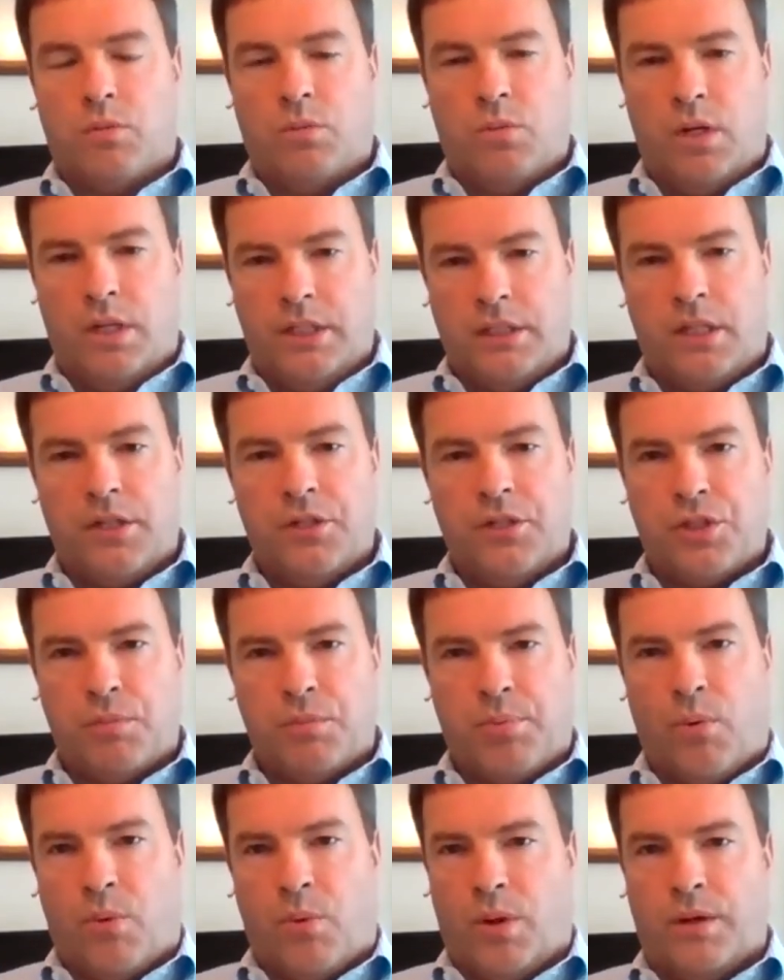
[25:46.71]
what is under
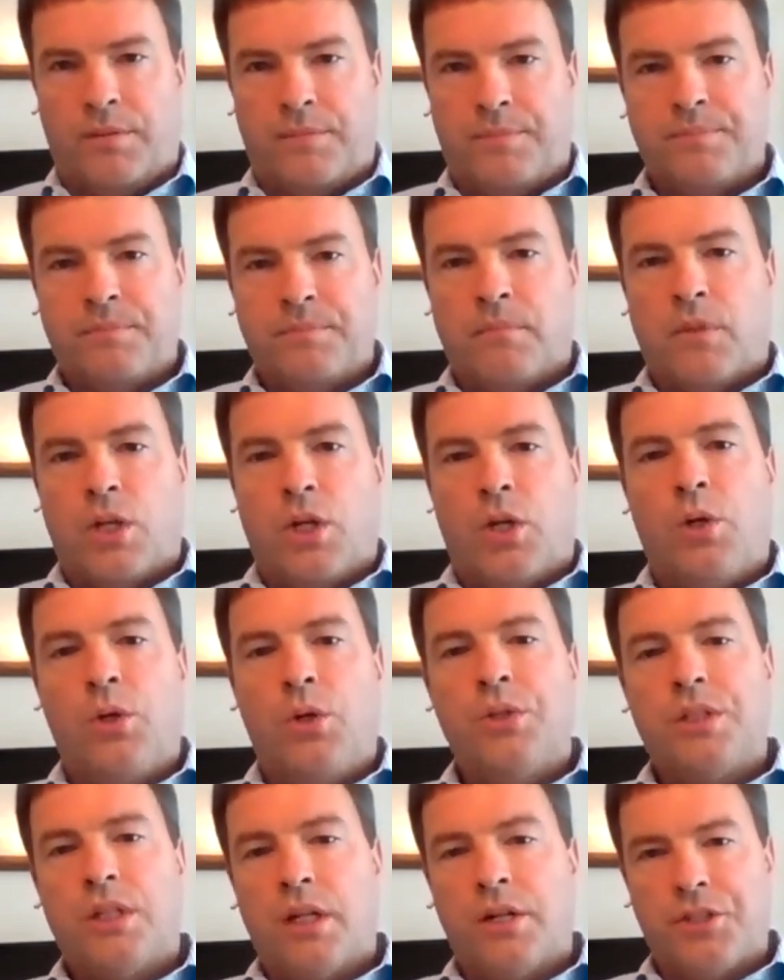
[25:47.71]
support,
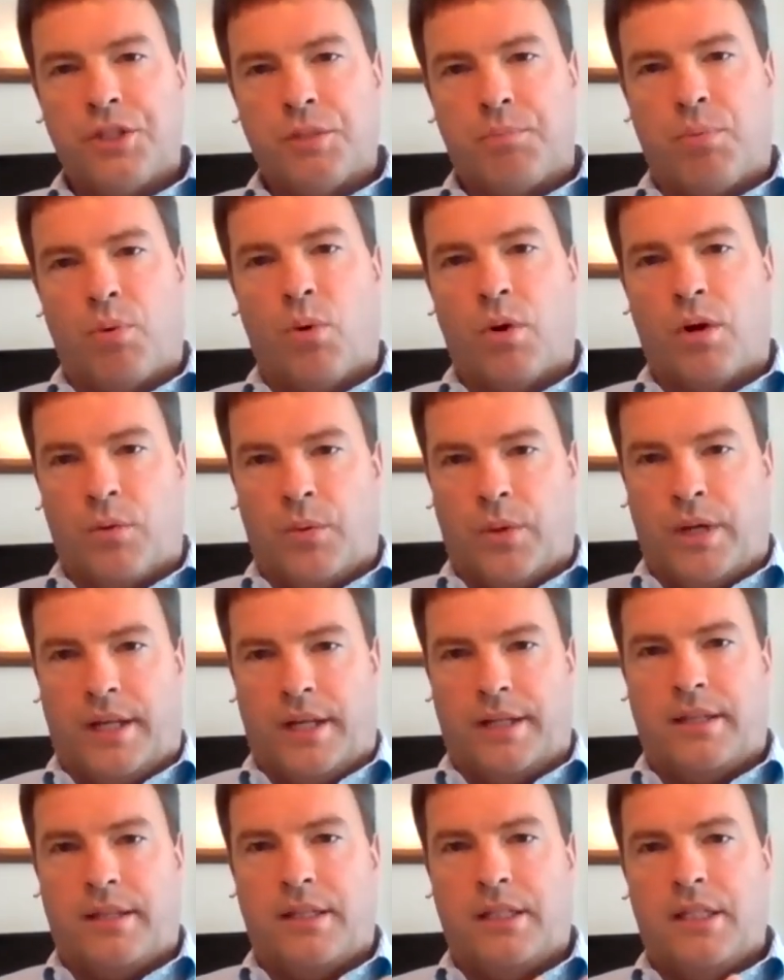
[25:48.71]
who's under support
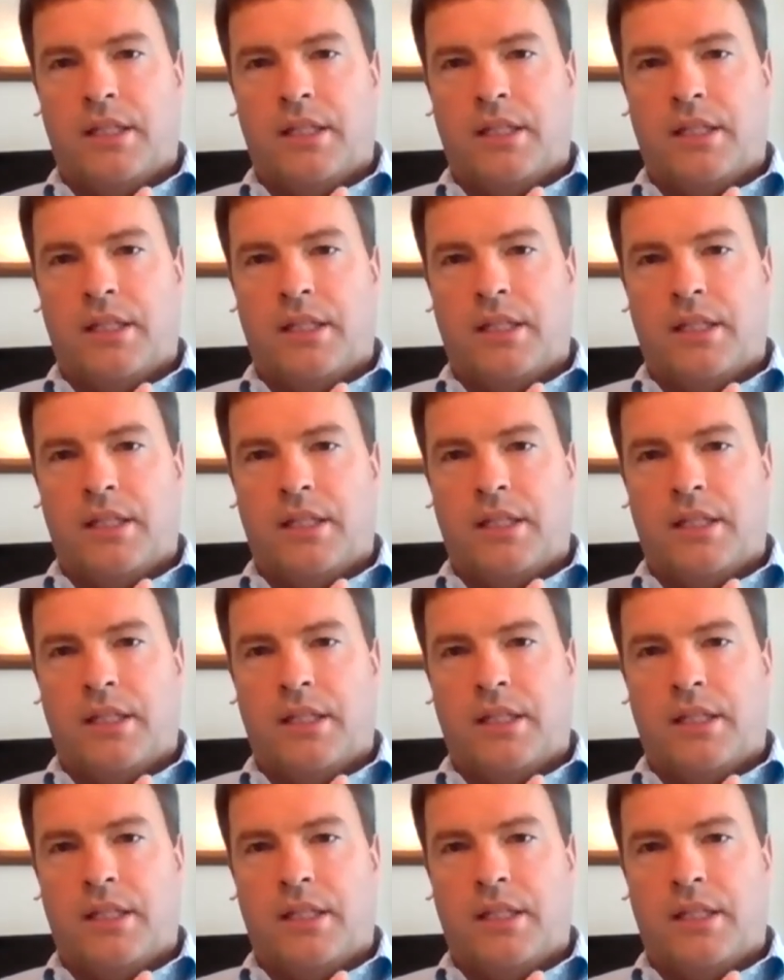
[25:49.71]
with,